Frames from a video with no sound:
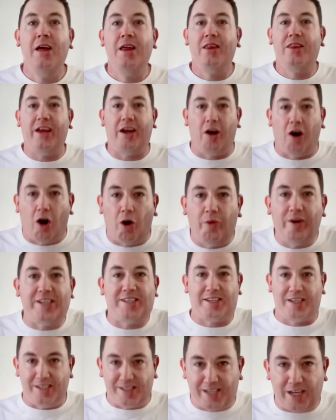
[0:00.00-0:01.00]
They always
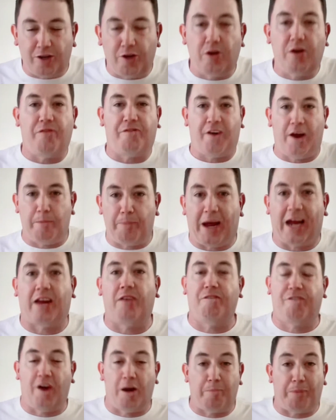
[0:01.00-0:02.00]
continued to fight back and
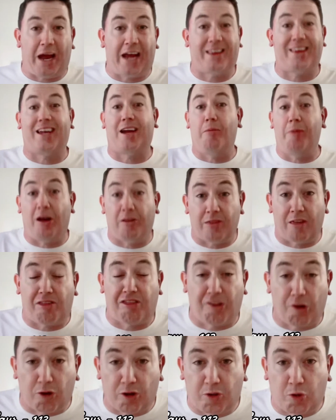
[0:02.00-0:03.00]
fight back. They come out in the
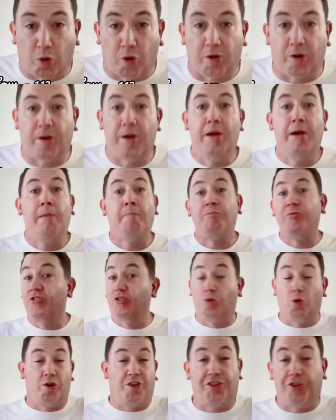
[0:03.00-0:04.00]
third quarter,
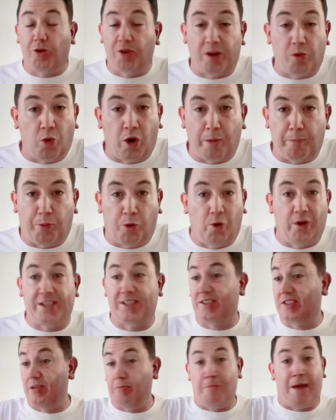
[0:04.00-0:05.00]
score 31 points
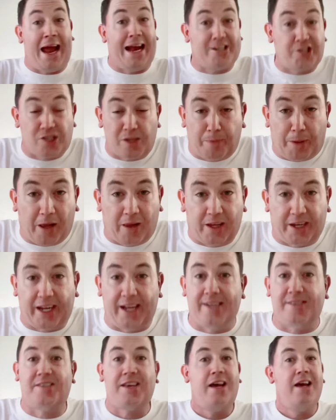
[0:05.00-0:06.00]
to match the
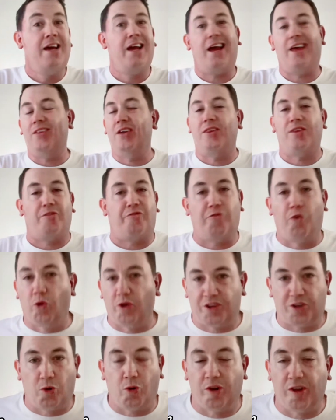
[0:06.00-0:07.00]
Pelicans, and then the fourth
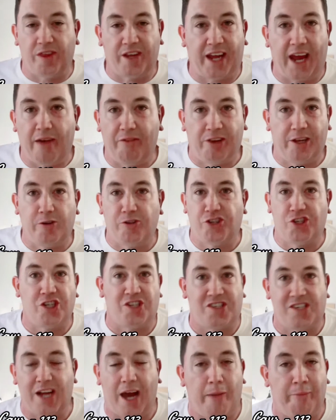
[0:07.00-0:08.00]
quarter, the Cavaliers just
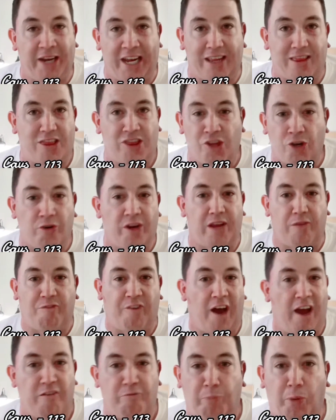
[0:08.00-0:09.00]
dominate
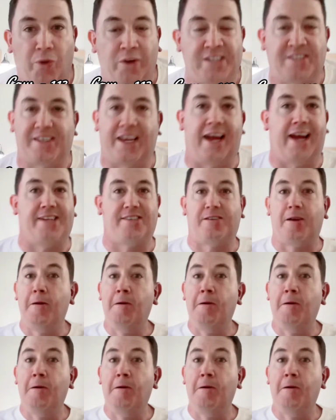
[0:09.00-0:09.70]
35 points as